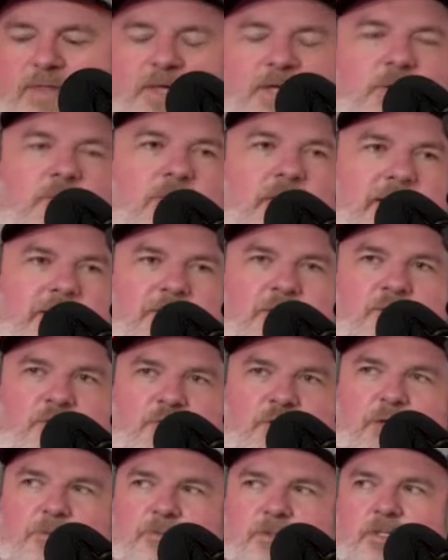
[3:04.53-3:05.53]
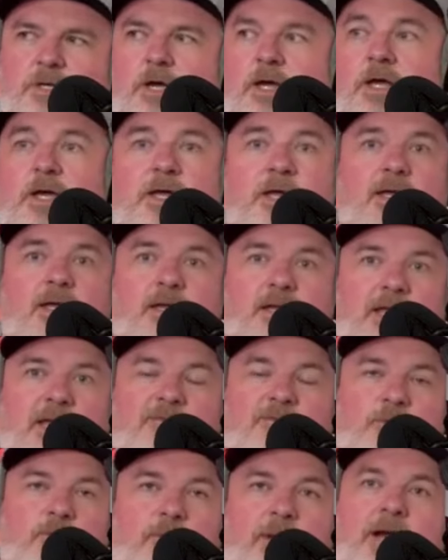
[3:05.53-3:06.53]
I think you'd like these chips.
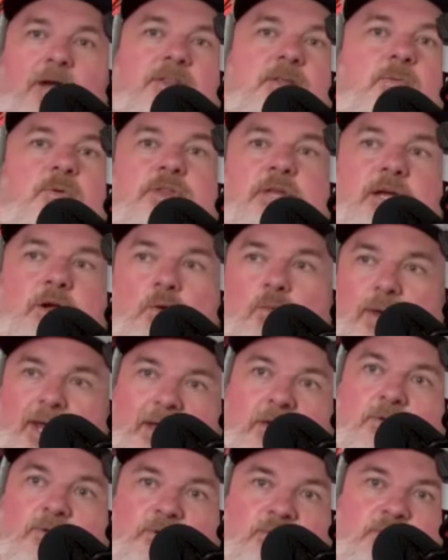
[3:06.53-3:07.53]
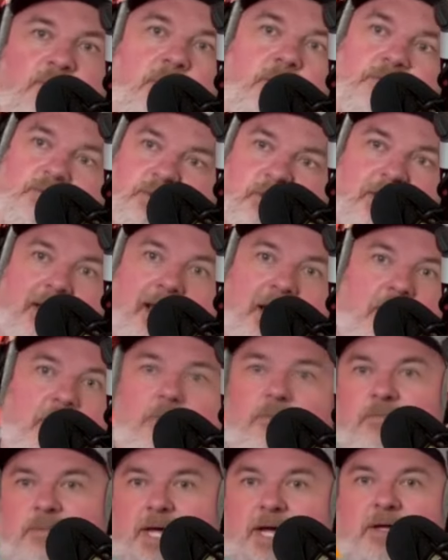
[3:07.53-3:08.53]
If you pair them with like a regular salsa
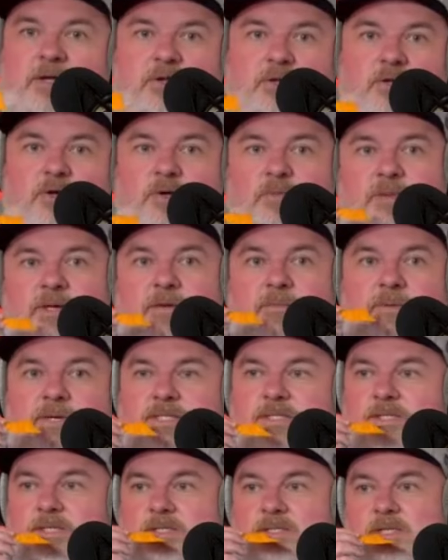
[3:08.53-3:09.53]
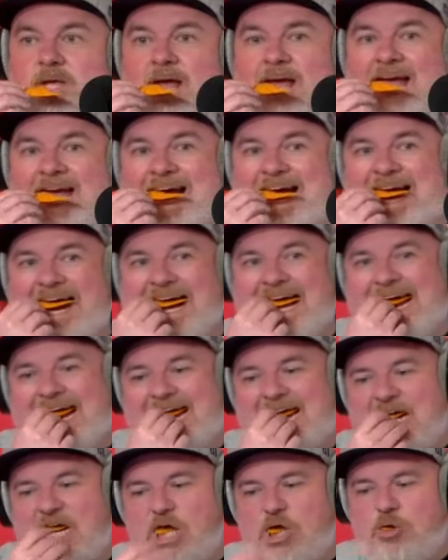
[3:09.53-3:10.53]
now, that could you could be in business. Well,
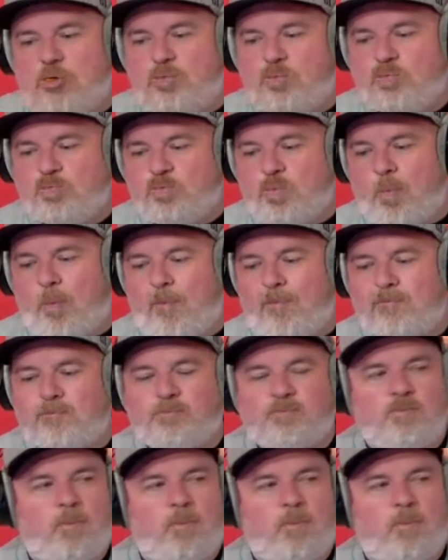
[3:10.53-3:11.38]
that's interesting. Uh,